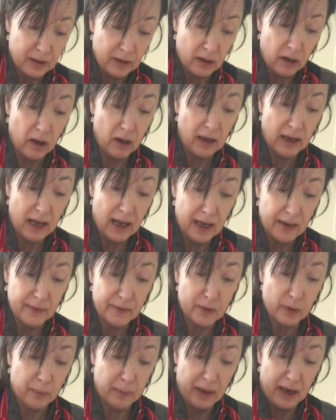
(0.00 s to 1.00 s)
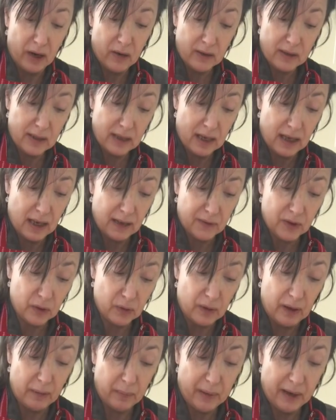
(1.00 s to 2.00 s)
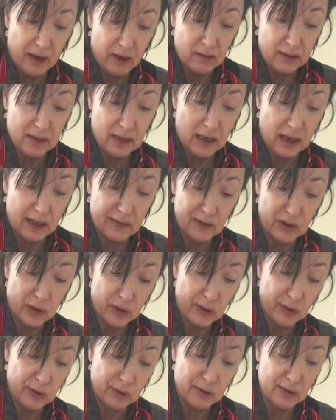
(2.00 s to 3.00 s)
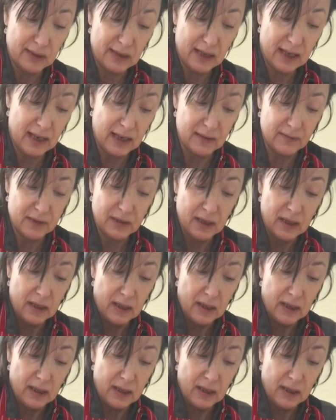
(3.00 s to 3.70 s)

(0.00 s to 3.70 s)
Our lives, our parents' lives, our grandparents' lives, our children's lives.